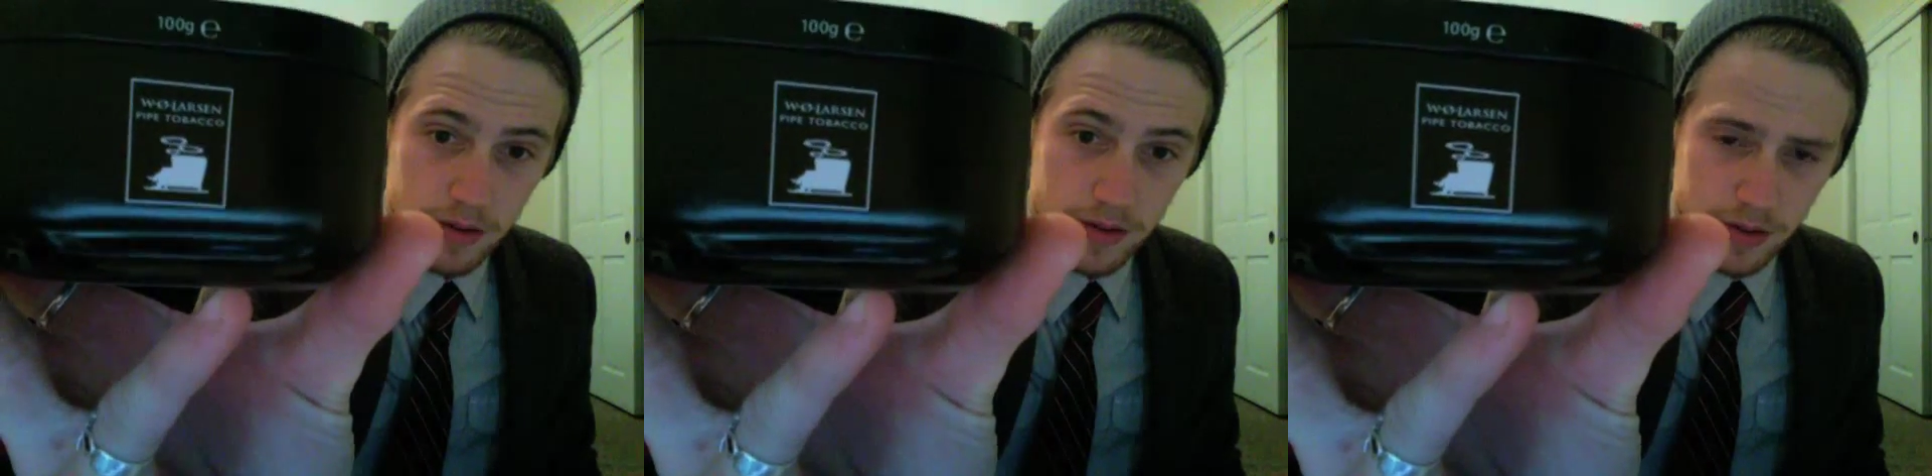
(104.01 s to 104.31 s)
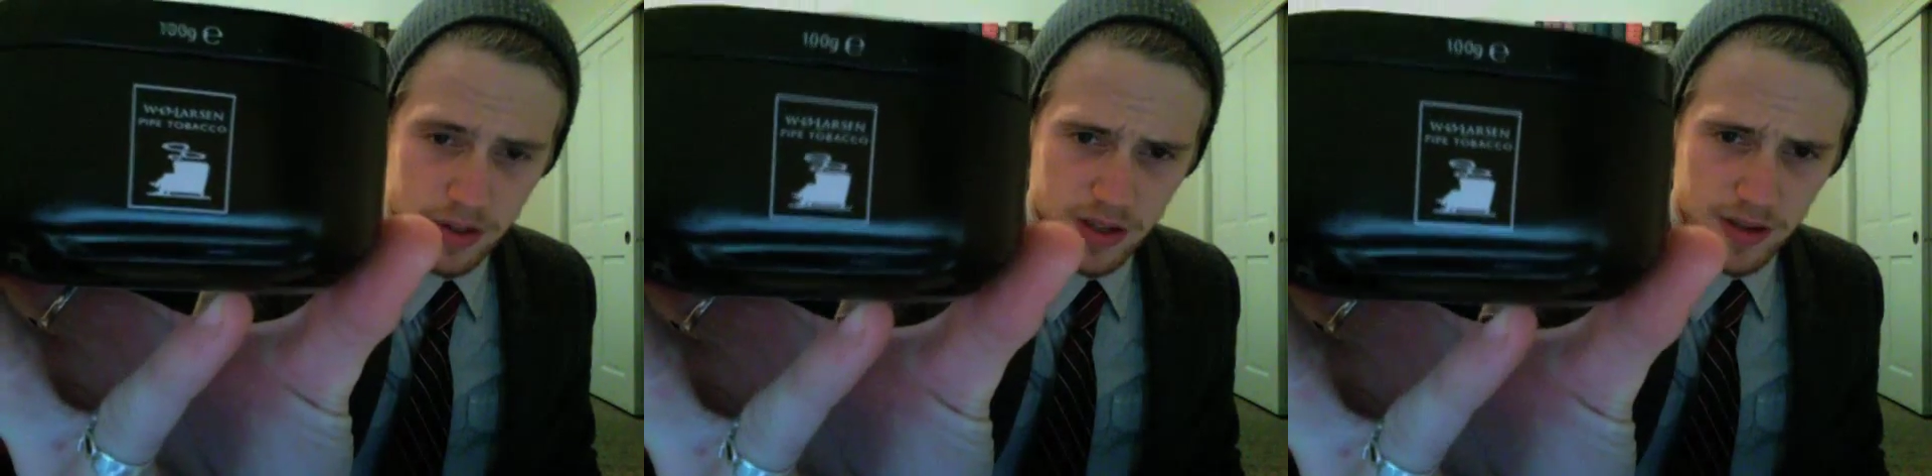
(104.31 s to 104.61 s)
That's
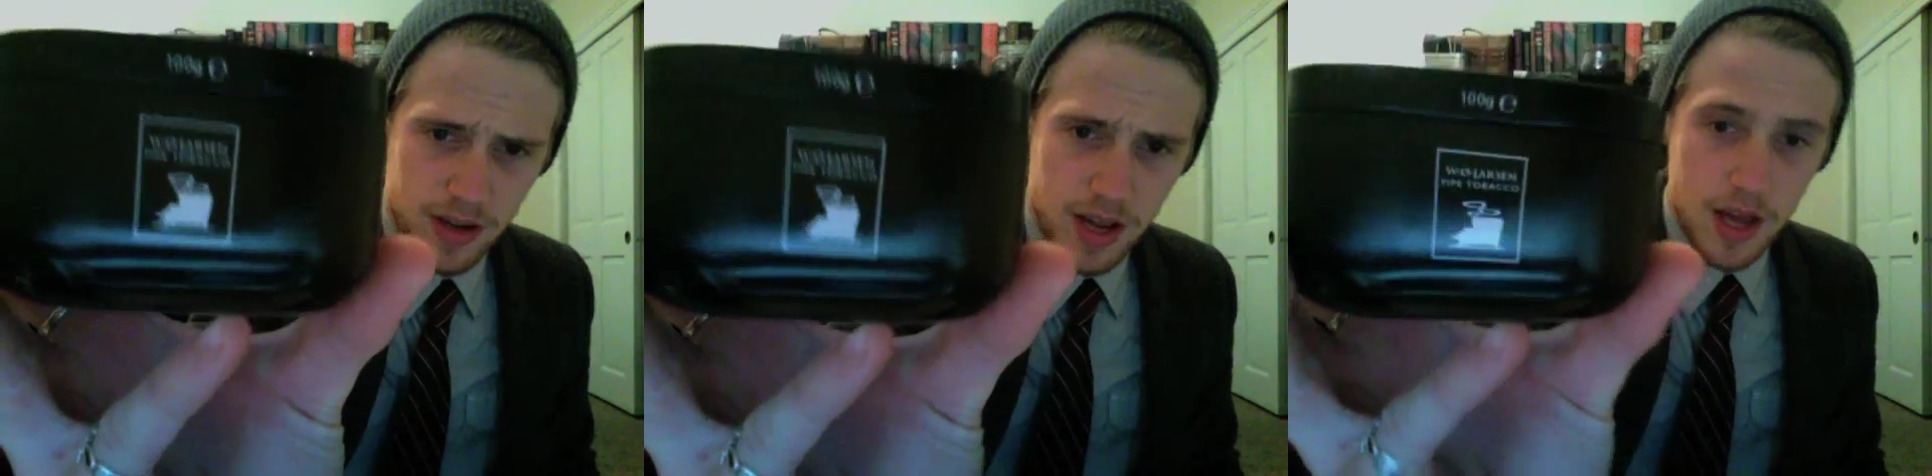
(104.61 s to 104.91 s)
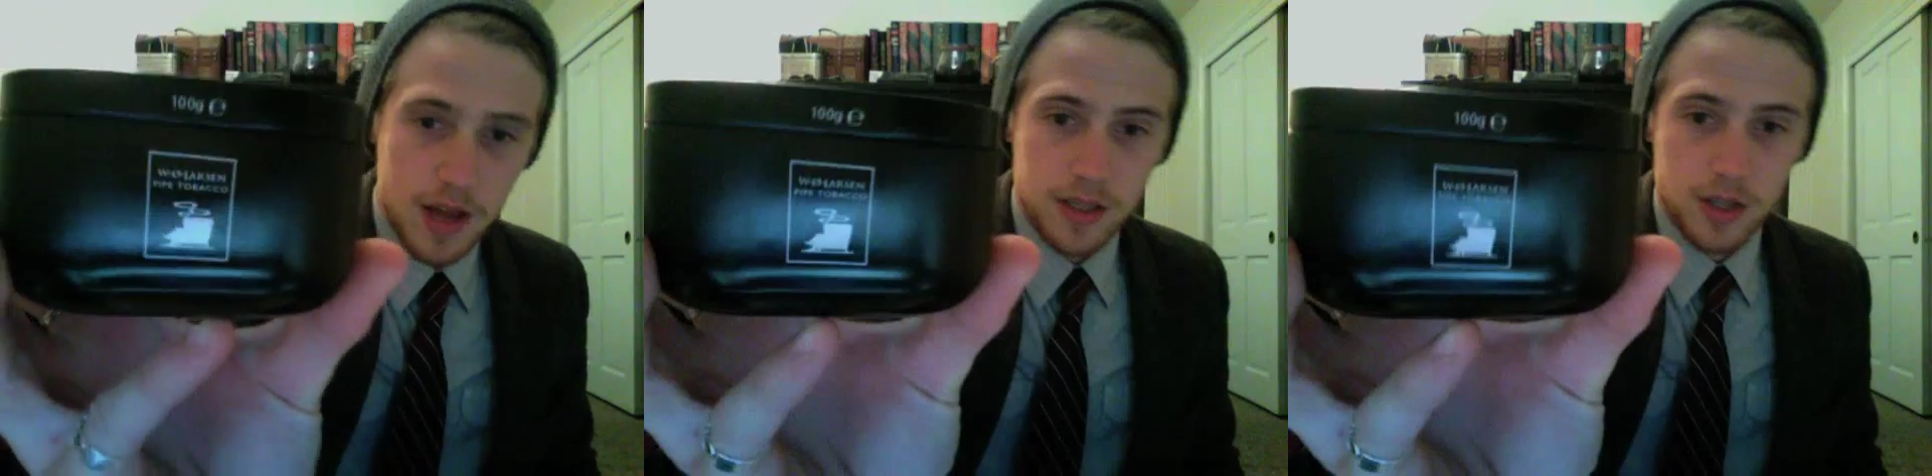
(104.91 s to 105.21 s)
really neat.
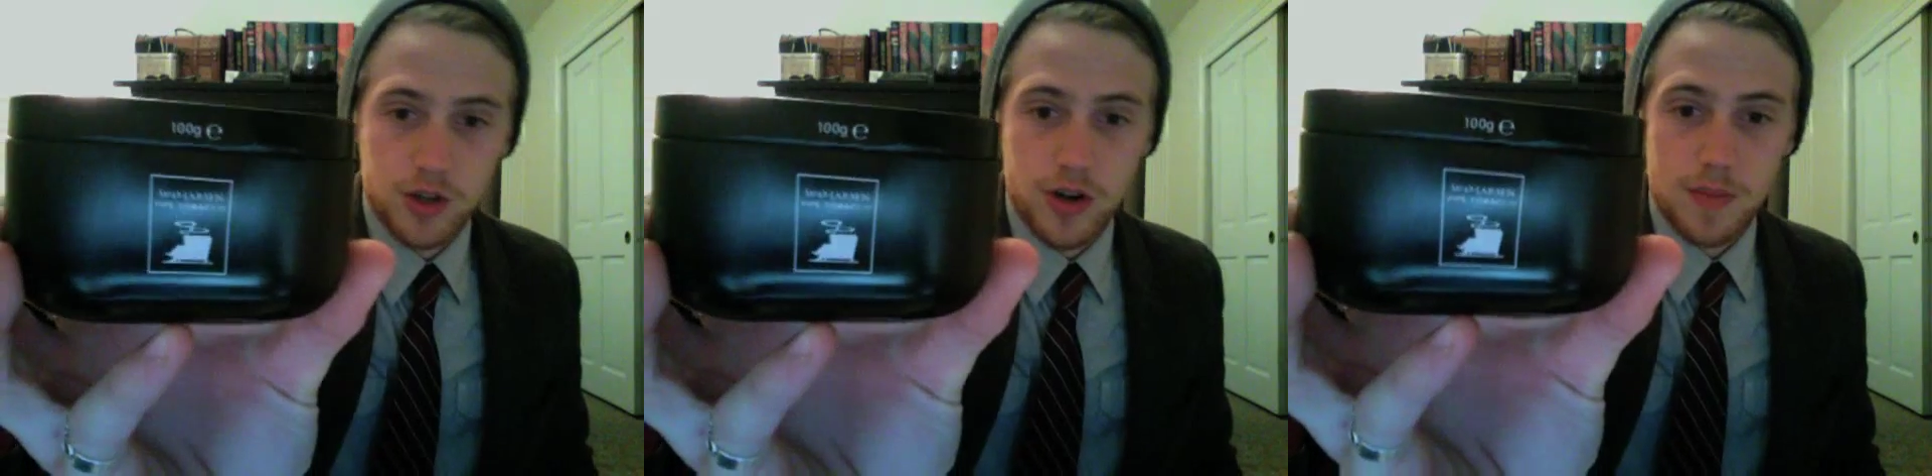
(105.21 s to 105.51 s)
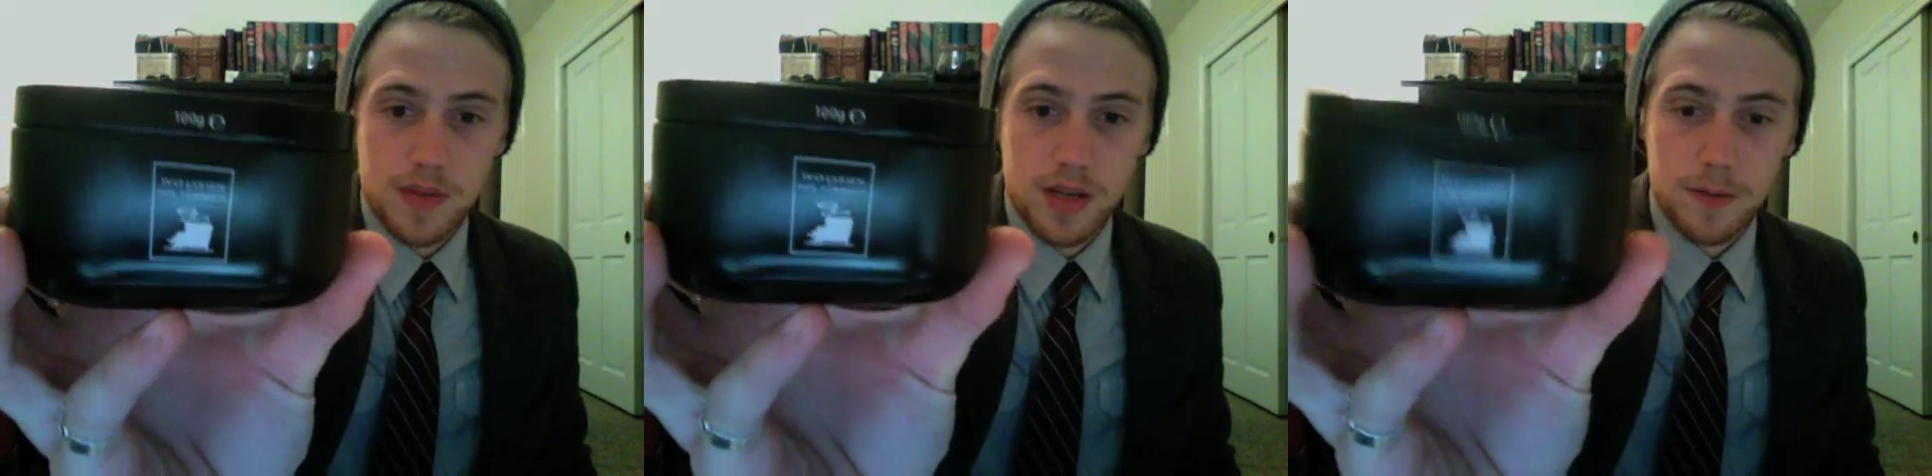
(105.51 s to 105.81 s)
It's 100
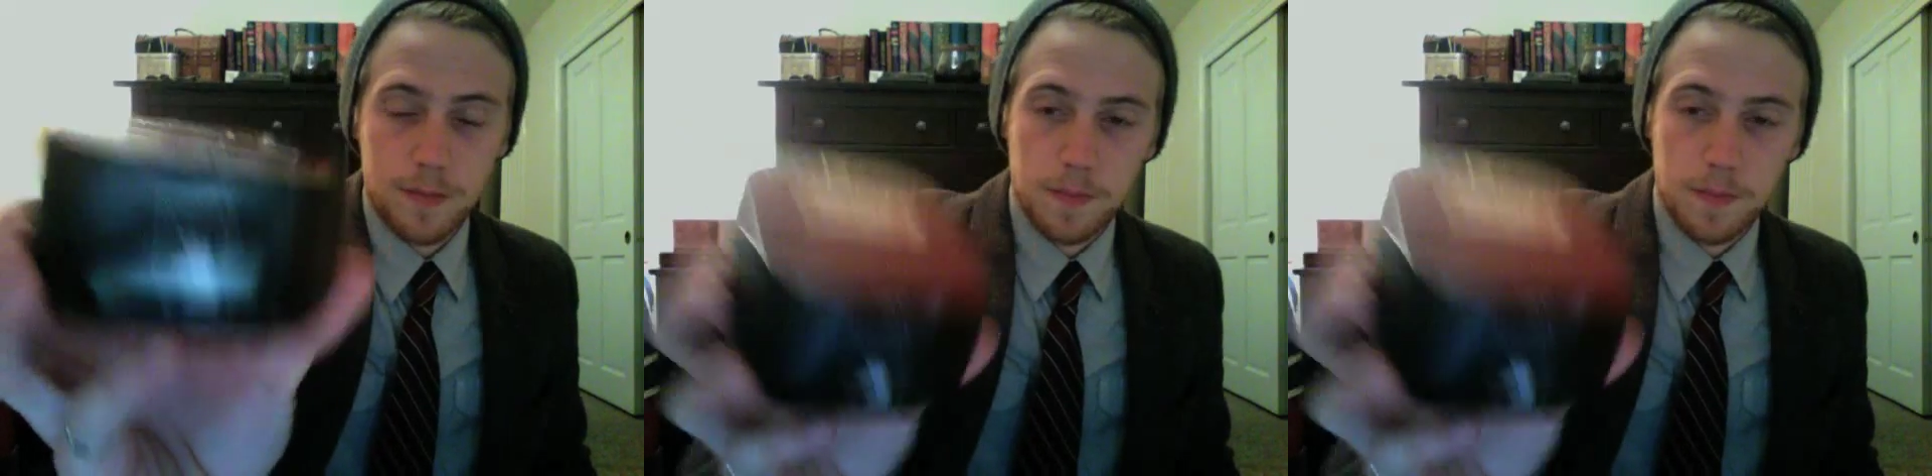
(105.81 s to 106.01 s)
gram tin.